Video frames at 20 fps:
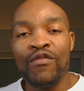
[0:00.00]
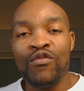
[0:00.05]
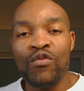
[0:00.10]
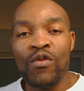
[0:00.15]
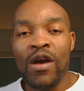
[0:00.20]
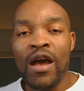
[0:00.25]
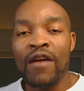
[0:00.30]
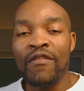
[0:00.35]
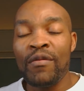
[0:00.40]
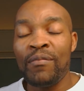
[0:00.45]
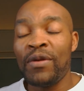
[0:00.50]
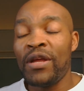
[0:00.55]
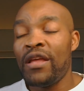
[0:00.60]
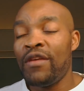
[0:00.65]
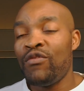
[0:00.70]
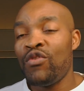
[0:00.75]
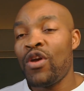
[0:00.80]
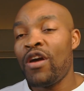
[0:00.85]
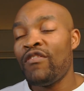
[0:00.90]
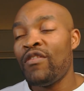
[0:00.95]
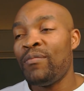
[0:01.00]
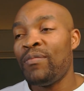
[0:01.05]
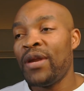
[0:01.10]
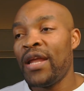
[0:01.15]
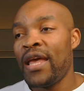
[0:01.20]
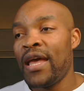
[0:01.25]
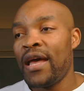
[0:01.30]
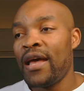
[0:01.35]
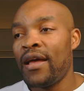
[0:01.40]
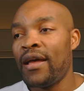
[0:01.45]
have a
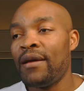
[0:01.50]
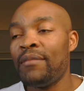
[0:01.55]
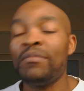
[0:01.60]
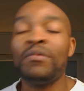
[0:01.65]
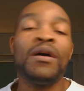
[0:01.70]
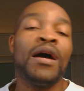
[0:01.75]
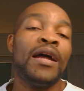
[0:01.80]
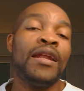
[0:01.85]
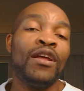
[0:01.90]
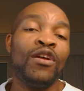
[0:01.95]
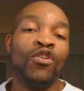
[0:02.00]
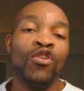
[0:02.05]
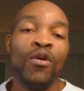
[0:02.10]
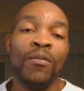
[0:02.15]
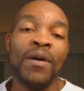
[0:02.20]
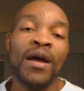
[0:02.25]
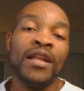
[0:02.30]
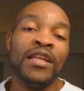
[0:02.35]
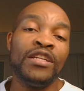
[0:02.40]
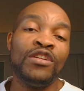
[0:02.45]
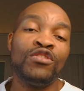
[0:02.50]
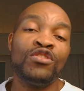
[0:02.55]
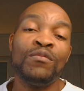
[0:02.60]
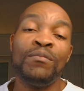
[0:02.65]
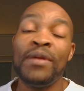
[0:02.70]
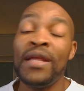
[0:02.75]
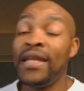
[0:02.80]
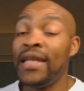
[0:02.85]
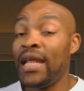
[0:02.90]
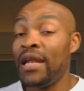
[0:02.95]
player at a club and he doesn't
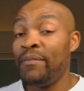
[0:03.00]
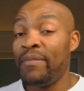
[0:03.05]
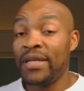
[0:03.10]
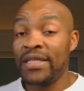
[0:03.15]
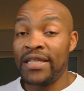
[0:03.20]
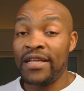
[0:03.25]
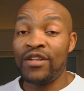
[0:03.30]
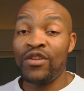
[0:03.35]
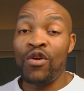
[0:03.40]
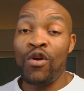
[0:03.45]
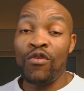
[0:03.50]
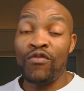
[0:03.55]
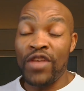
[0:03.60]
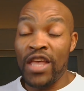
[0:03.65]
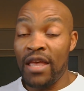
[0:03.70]
play 10% of